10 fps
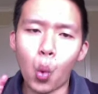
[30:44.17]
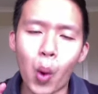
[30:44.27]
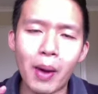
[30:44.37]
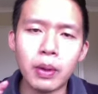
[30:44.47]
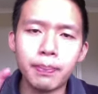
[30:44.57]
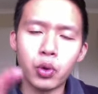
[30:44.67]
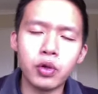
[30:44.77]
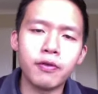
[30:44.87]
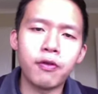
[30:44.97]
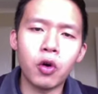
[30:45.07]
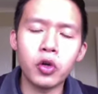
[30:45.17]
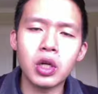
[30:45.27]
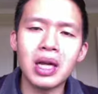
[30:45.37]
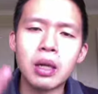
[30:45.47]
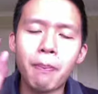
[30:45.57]
where we put
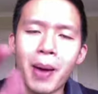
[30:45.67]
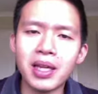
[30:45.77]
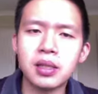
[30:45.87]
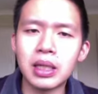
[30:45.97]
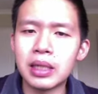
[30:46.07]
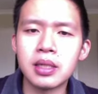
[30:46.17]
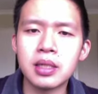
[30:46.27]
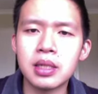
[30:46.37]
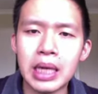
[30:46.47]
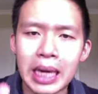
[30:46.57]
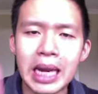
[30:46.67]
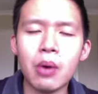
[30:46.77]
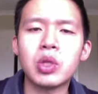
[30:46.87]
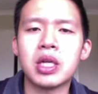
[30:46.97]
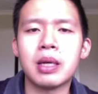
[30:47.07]
forth the best leaders in
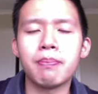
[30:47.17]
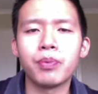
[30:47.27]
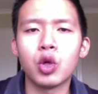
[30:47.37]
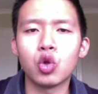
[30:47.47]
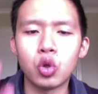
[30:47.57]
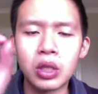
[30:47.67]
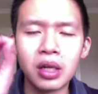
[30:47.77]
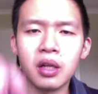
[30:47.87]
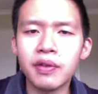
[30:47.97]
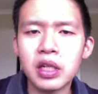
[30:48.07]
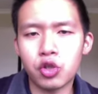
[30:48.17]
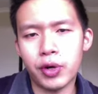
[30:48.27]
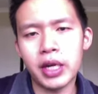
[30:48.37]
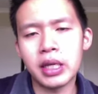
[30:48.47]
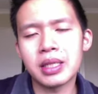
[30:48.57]
our team to deliver the
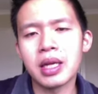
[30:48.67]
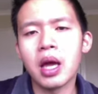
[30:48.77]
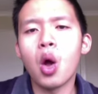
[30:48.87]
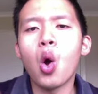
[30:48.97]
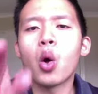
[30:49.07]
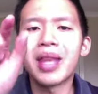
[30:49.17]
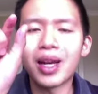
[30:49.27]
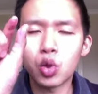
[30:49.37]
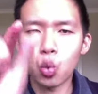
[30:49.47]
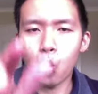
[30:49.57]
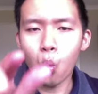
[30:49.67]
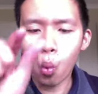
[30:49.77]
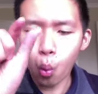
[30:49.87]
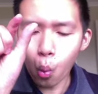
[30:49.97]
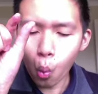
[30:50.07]
trainings, that is
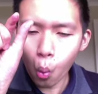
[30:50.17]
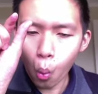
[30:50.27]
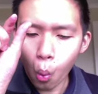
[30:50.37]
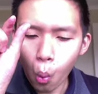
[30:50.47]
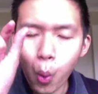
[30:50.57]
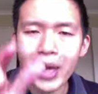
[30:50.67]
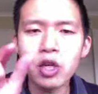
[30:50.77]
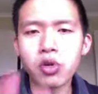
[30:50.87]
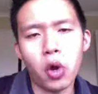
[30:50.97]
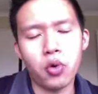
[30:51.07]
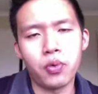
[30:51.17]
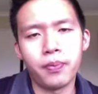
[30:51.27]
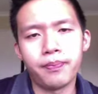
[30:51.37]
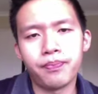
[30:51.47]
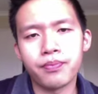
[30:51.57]
when you know
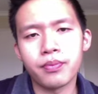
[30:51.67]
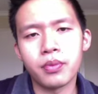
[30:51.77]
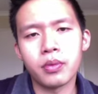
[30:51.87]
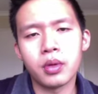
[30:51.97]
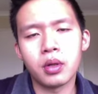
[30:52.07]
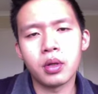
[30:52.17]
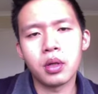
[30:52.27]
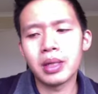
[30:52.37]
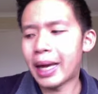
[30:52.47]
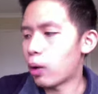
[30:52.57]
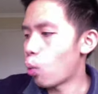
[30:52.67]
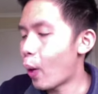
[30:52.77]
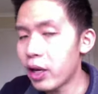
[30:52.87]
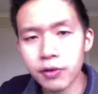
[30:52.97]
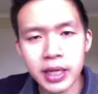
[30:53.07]
that
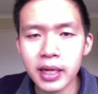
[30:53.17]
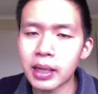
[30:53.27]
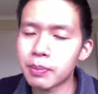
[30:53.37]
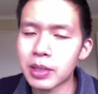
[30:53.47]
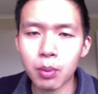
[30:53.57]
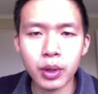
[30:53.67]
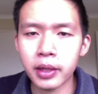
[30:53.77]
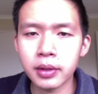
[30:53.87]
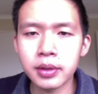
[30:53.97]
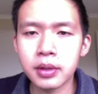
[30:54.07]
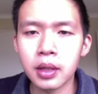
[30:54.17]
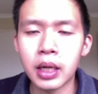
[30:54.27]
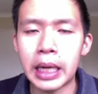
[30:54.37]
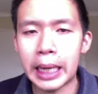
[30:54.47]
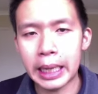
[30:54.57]
when you sign up someone else
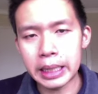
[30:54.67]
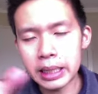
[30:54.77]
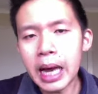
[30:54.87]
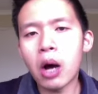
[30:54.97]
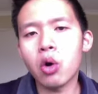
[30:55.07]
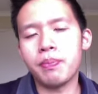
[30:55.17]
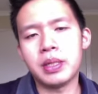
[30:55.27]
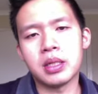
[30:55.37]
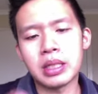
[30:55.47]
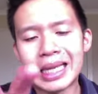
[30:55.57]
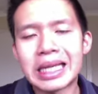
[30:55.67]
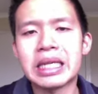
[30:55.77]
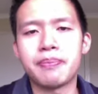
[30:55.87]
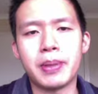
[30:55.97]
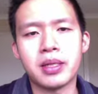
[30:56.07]
in our business,
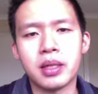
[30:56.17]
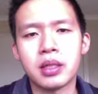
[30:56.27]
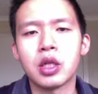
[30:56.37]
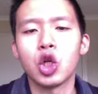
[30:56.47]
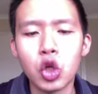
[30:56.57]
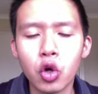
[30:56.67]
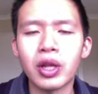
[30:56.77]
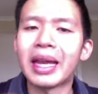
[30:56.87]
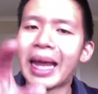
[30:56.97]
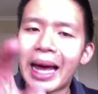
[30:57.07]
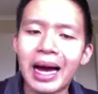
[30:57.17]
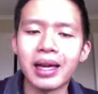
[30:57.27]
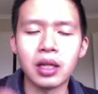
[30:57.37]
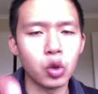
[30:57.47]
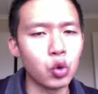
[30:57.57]
in this business, you know that they
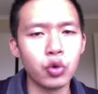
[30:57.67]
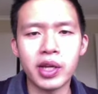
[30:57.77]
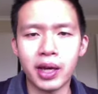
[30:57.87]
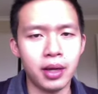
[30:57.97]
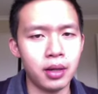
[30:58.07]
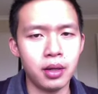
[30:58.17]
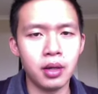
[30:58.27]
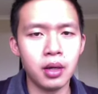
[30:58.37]
are in a good care.